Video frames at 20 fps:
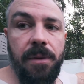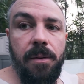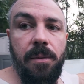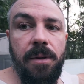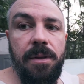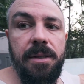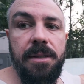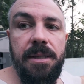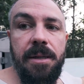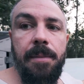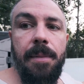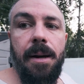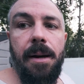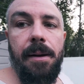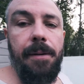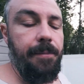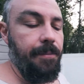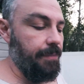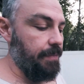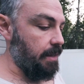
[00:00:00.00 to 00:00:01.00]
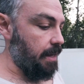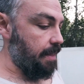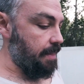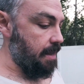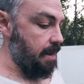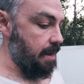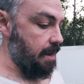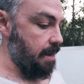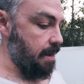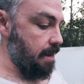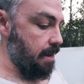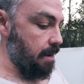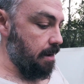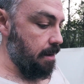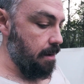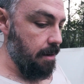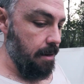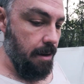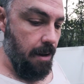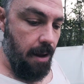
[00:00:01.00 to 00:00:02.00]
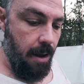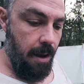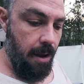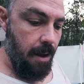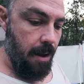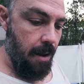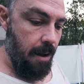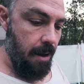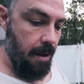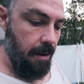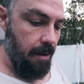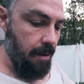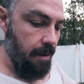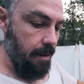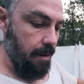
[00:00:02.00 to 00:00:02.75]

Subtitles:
with the timber, and then hang